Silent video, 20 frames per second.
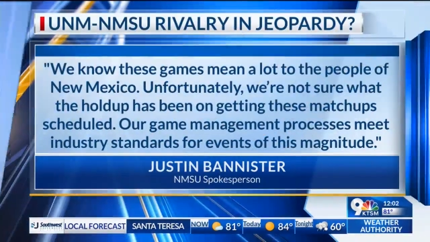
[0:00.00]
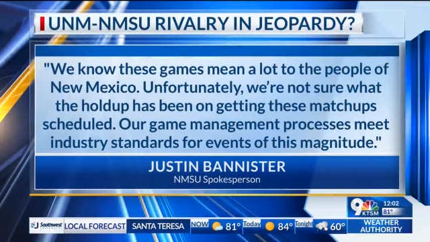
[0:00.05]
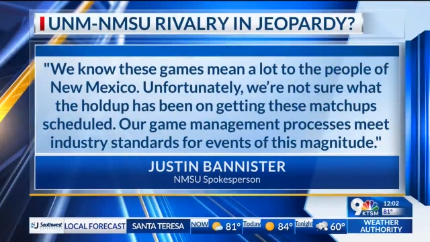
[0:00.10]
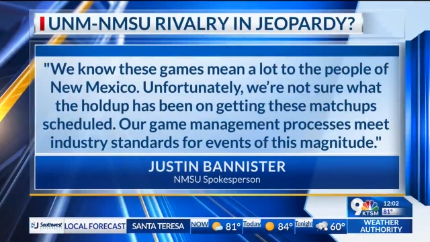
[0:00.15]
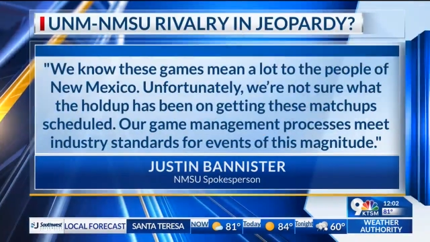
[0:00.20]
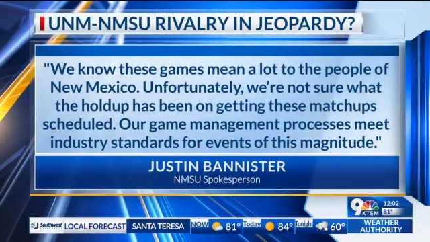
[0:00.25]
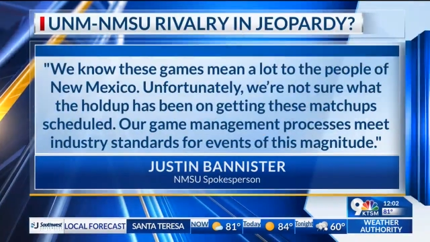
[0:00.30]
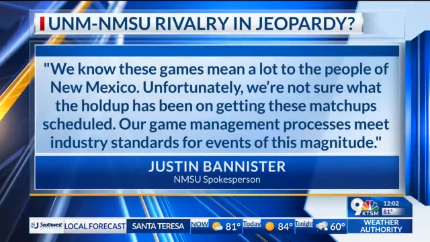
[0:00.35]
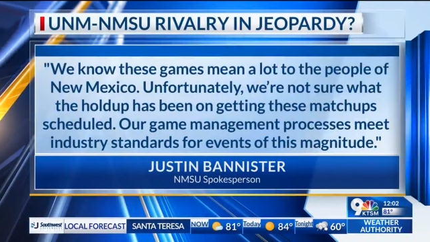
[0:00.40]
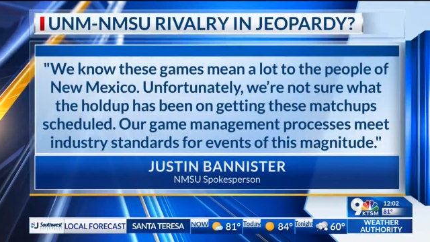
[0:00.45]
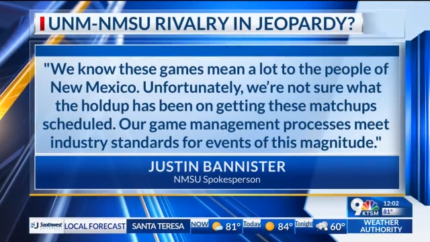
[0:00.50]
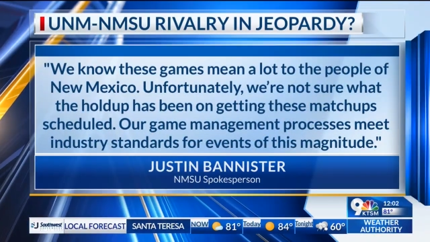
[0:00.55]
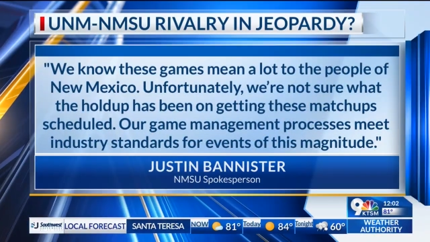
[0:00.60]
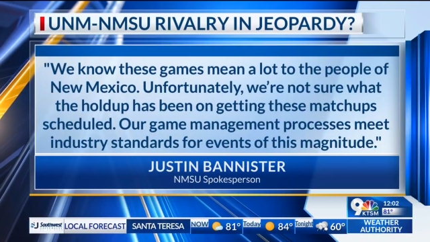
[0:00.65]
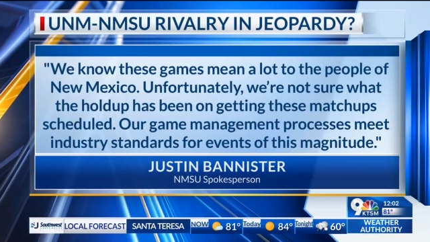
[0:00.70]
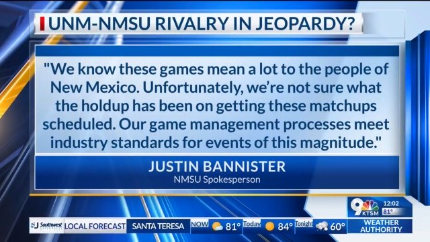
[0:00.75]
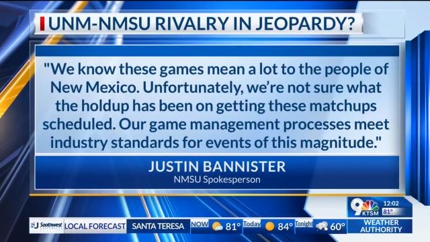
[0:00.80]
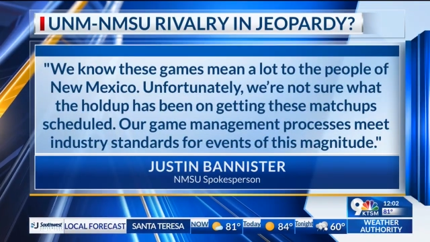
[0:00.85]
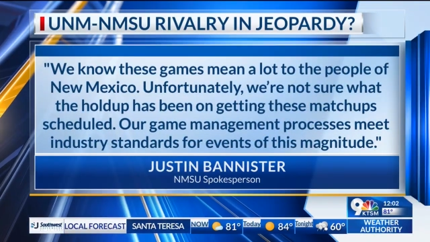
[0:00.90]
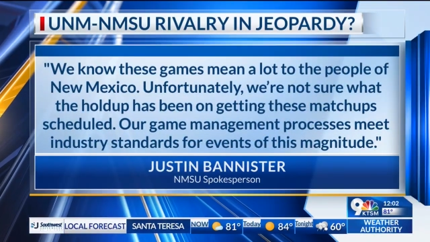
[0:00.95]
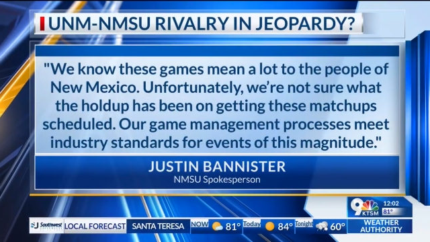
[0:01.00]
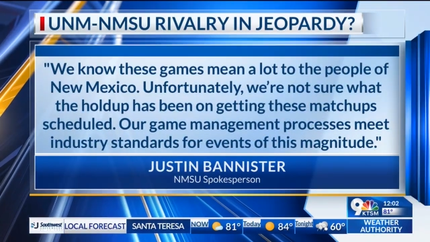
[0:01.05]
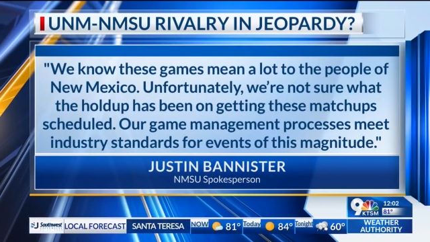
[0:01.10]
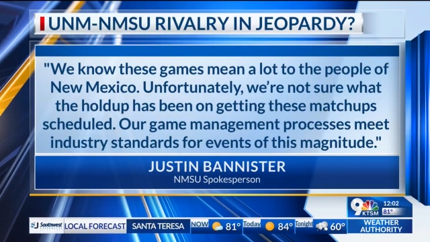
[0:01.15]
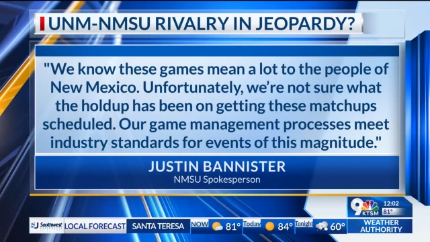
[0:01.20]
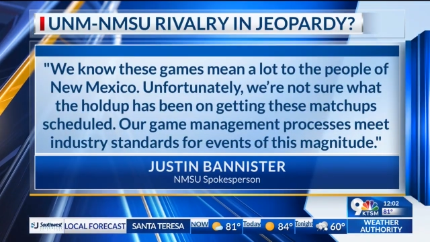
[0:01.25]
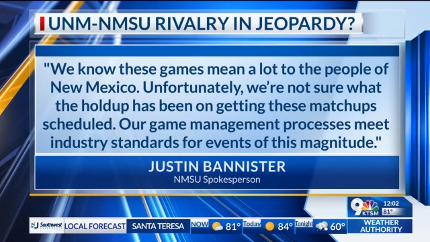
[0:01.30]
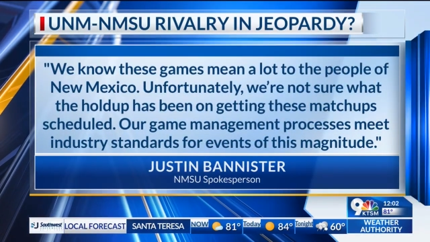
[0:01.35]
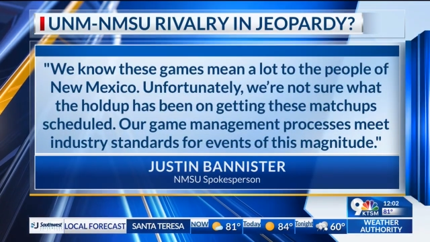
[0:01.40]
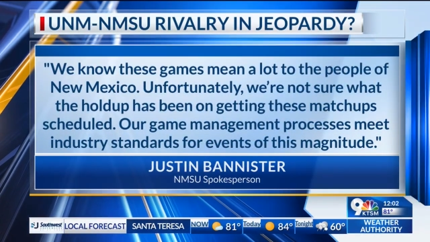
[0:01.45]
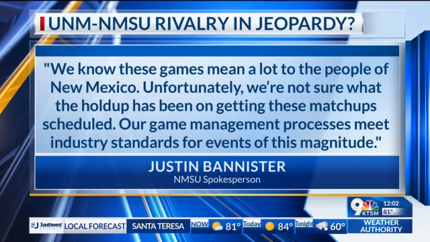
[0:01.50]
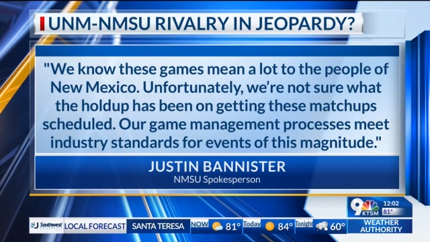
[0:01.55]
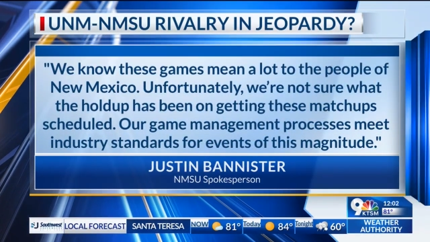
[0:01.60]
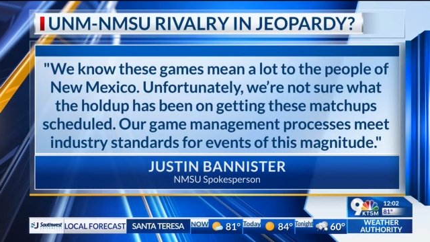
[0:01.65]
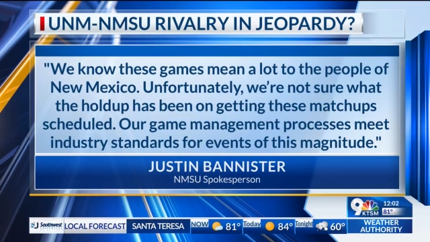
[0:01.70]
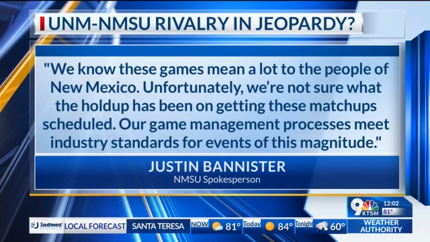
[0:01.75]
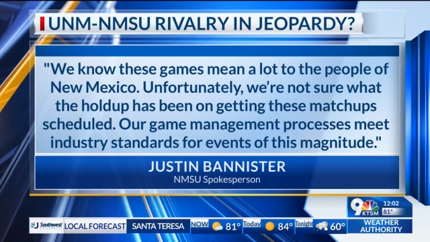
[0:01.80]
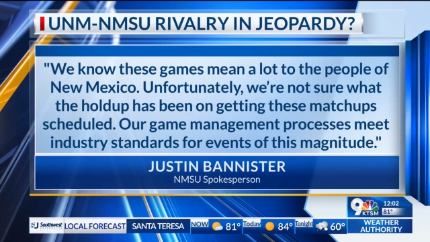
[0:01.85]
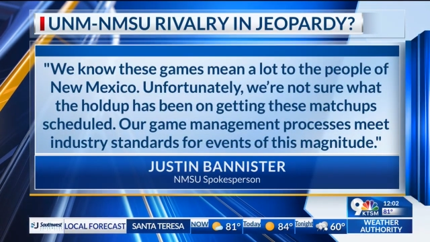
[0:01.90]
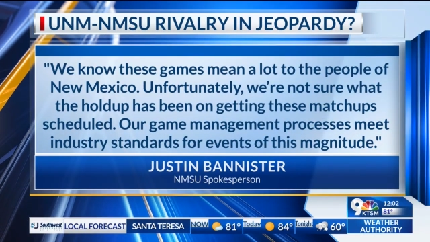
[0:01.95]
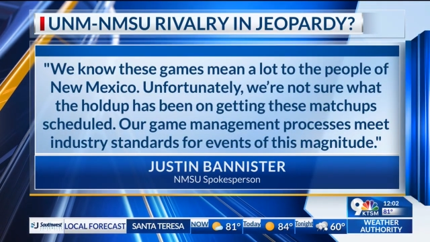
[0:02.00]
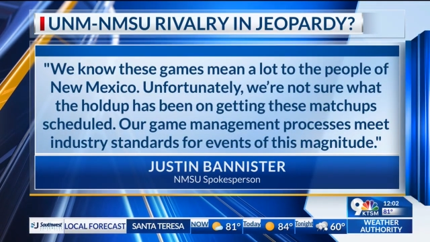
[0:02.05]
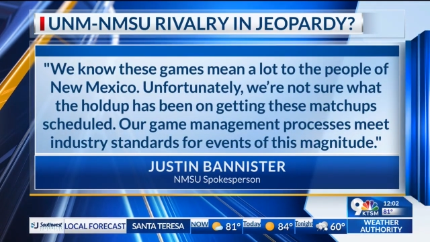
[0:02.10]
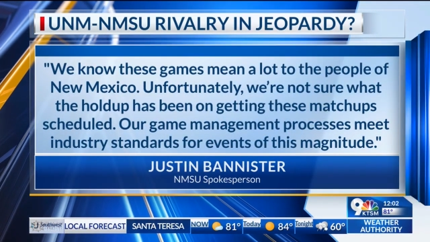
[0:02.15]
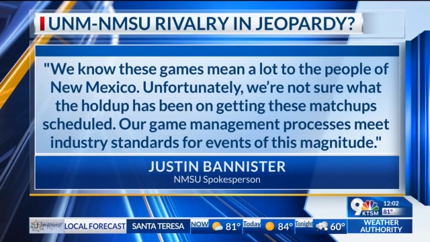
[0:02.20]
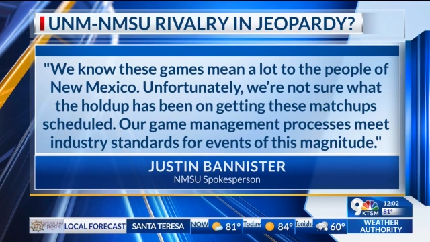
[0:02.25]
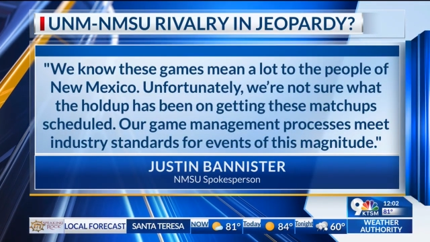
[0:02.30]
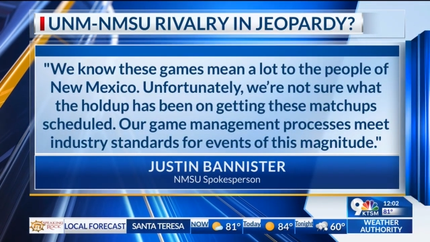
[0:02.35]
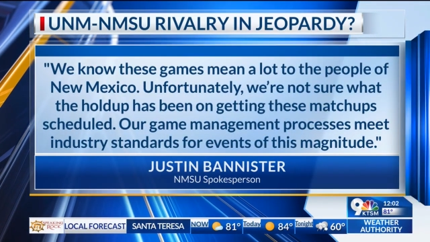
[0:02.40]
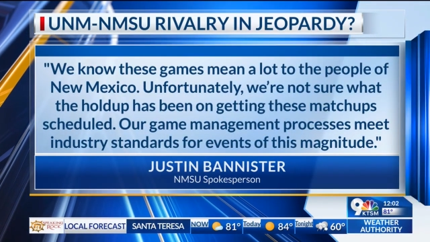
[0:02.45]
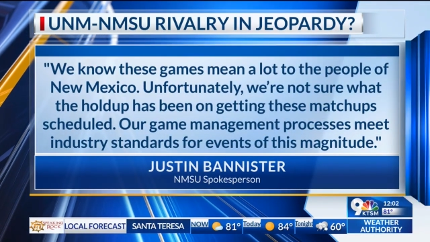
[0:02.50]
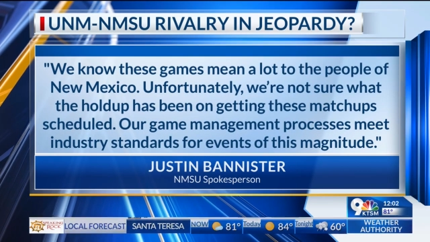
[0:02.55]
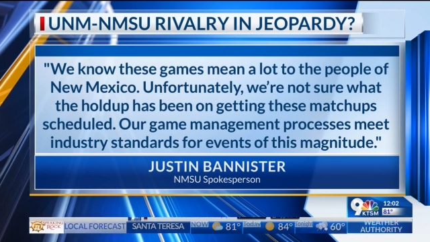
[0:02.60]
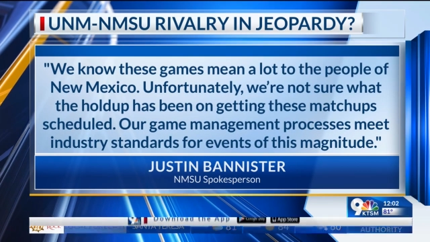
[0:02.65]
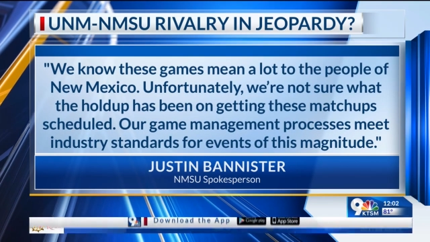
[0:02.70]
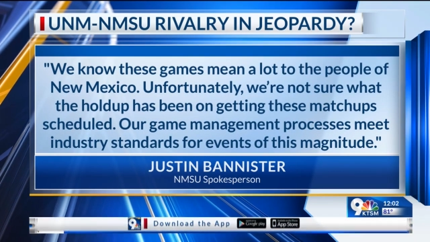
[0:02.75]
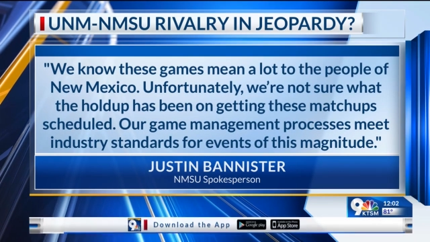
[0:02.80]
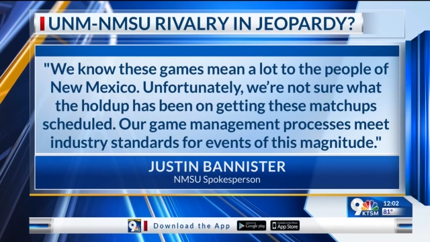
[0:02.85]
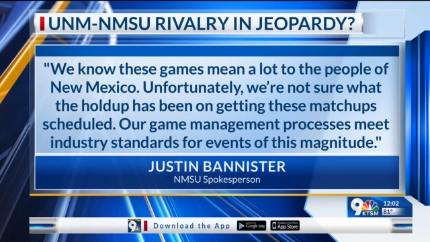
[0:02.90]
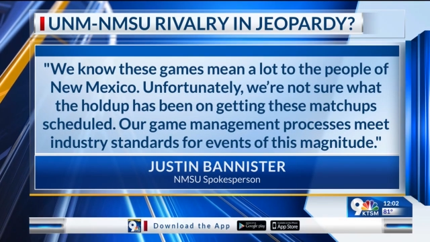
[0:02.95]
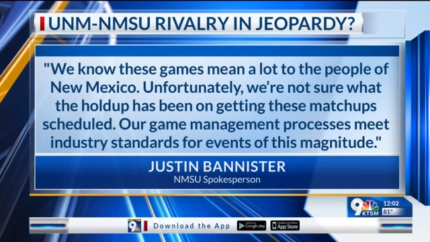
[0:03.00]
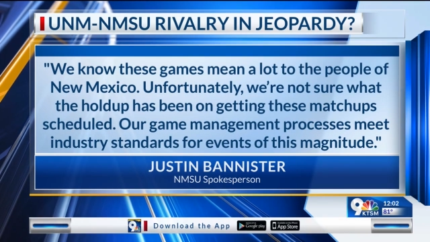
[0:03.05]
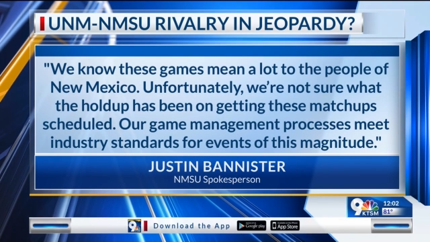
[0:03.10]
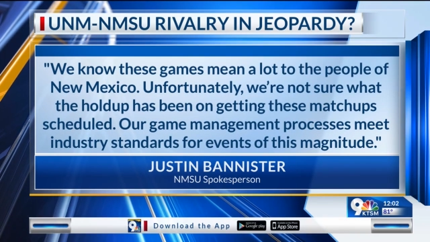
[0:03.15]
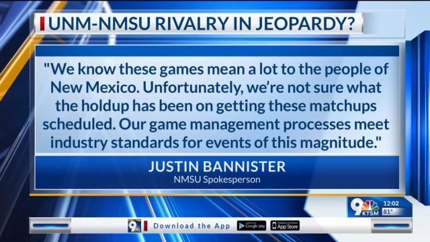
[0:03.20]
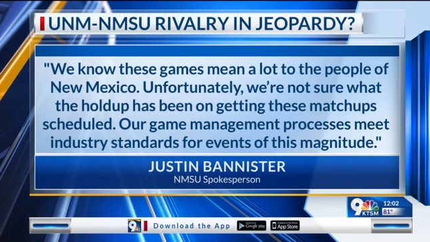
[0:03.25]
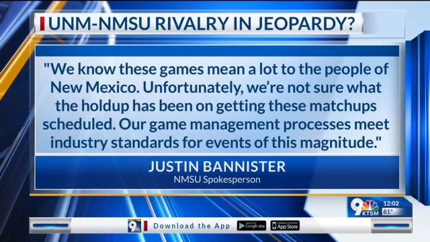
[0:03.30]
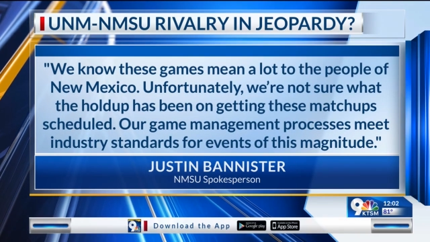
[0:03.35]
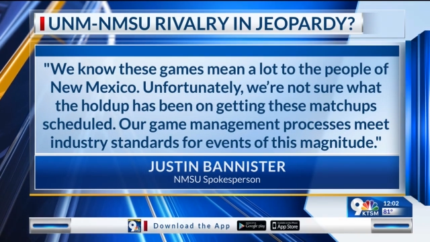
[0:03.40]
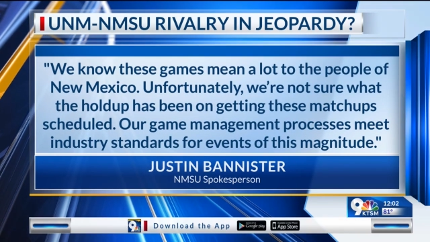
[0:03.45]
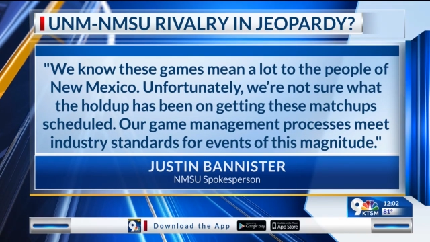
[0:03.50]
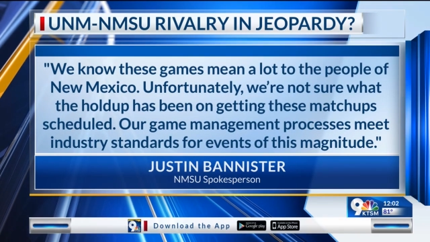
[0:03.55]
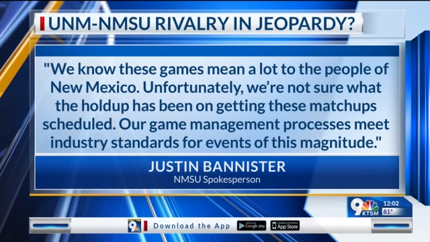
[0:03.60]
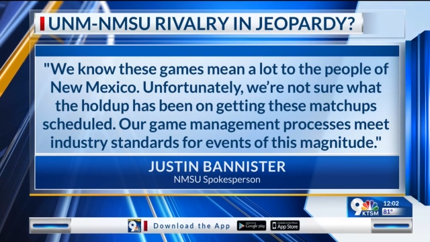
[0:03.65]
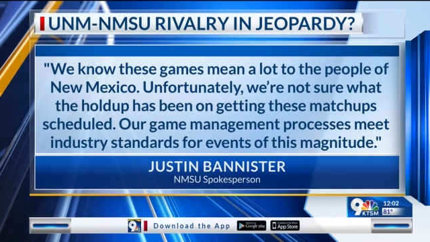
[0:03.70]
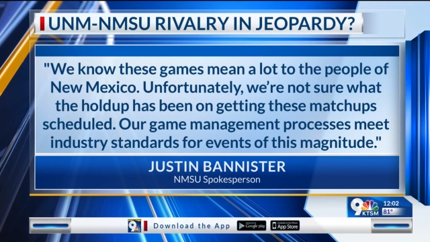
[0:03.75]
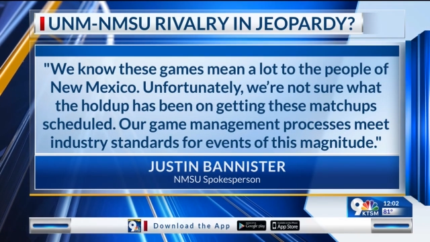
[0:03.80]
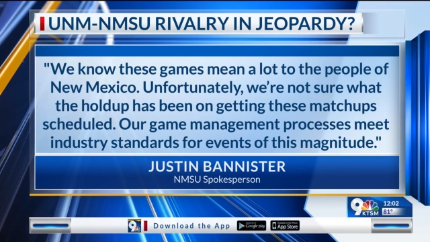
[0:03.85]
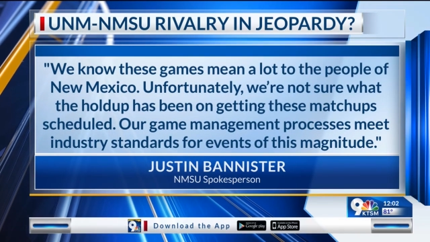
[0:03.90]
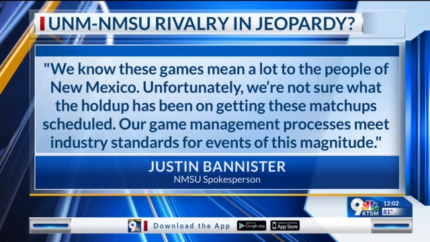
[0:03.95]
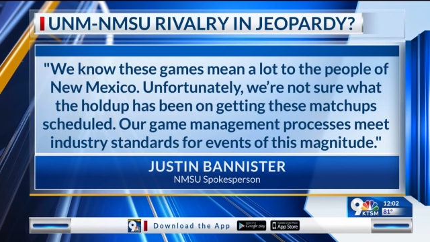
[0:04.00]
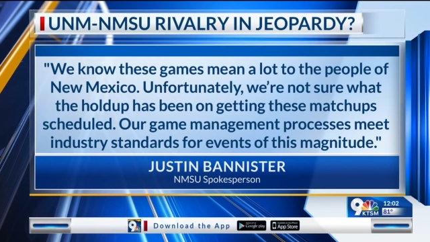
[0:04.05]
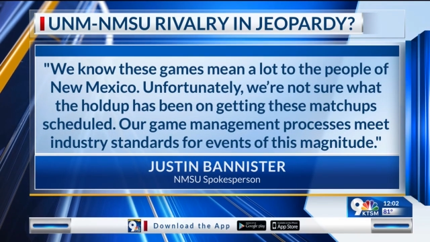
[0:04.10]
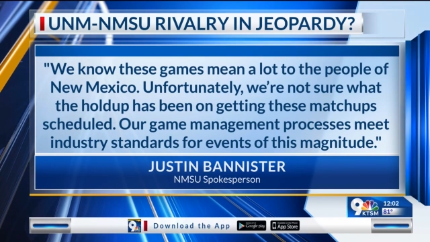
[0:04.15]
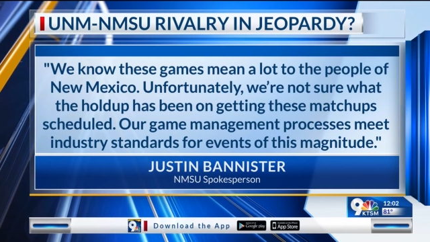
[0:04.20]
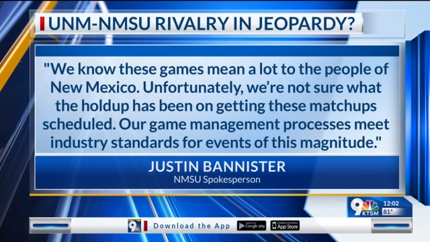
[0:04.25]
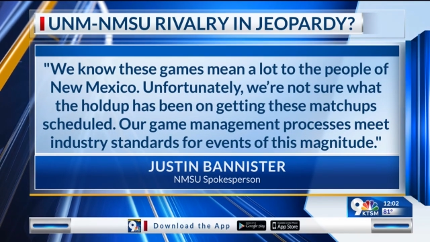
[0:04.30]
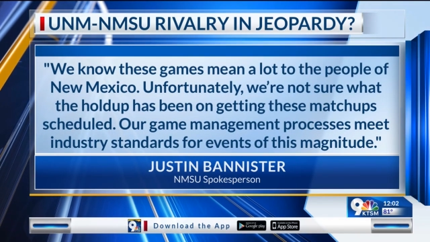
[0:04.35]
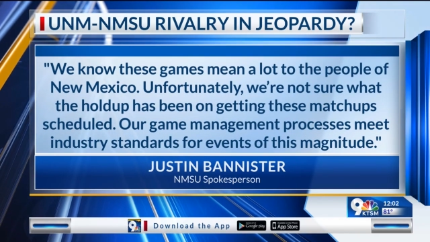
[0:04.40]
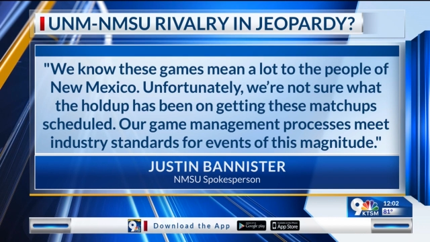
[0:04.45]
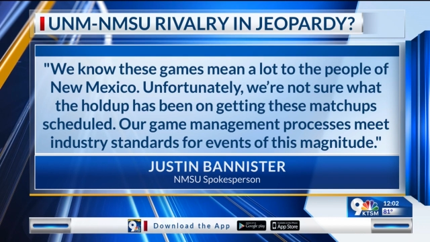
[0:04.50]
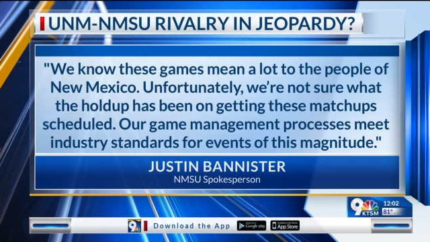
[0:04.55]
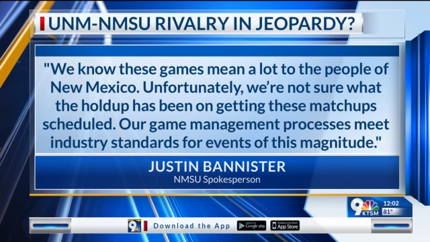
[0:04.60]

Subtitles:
(no speaker visible)